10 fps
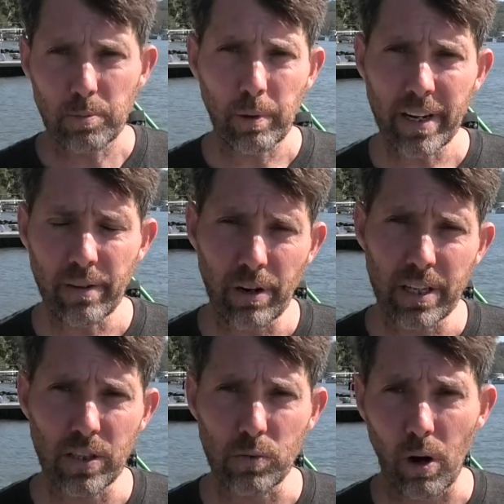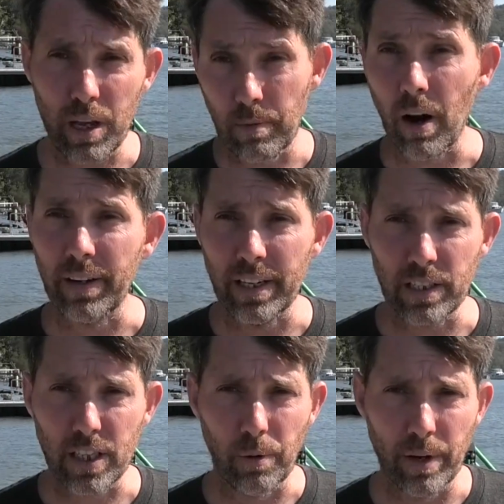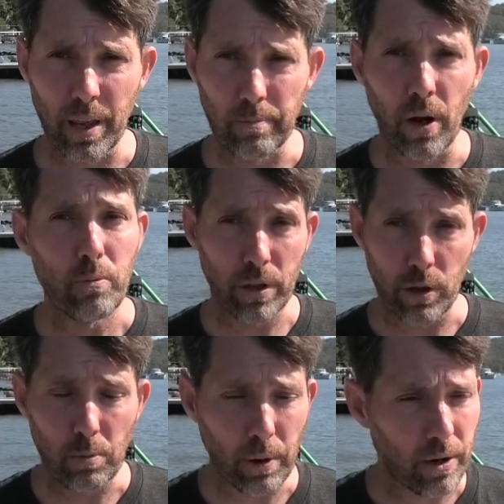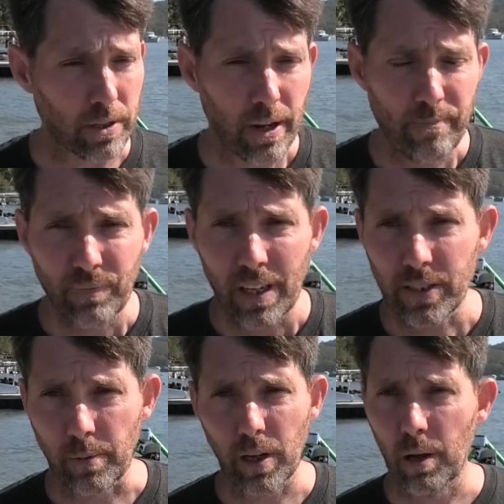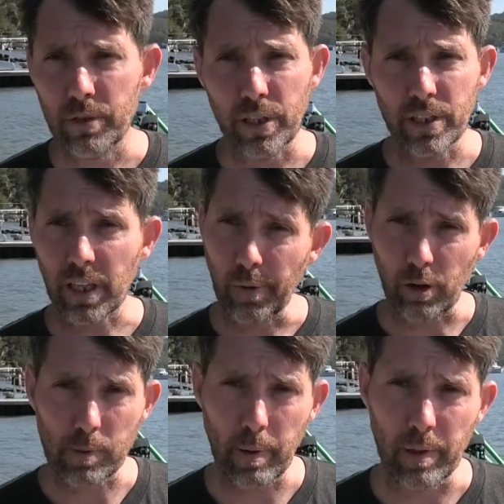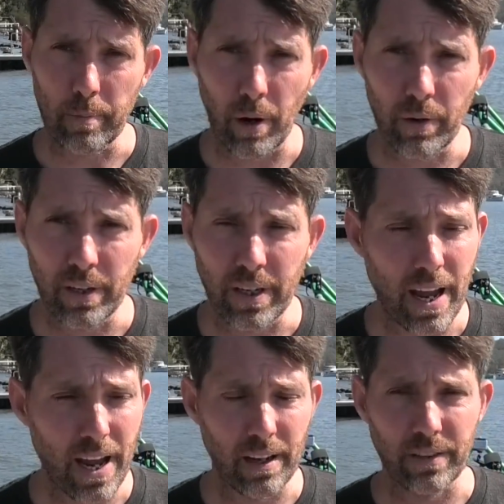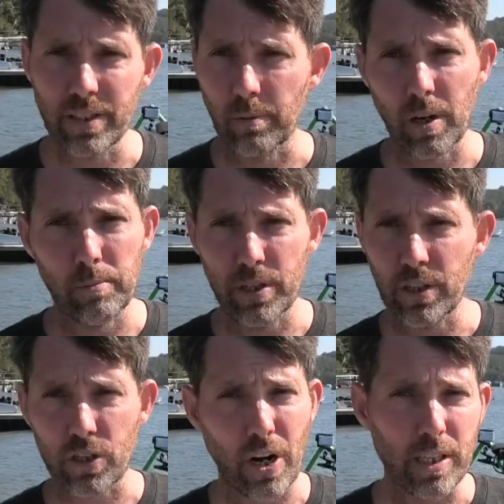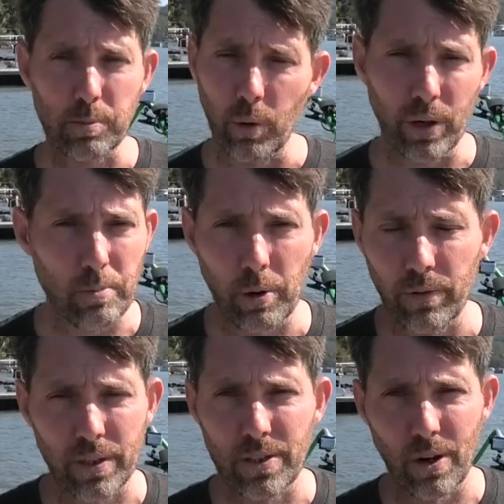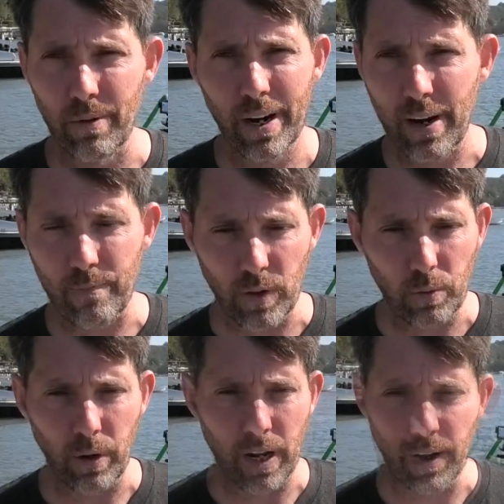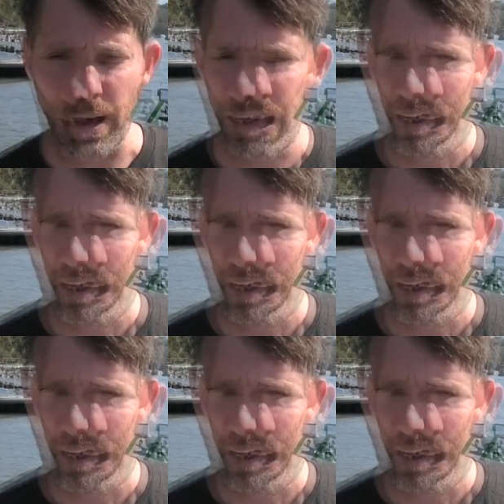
there's plenty of reasons why you might need to tow another boat with your boat. Sometimes you just come across people that are broken down, sometimes you're just transporting a boat that's not running, whatever.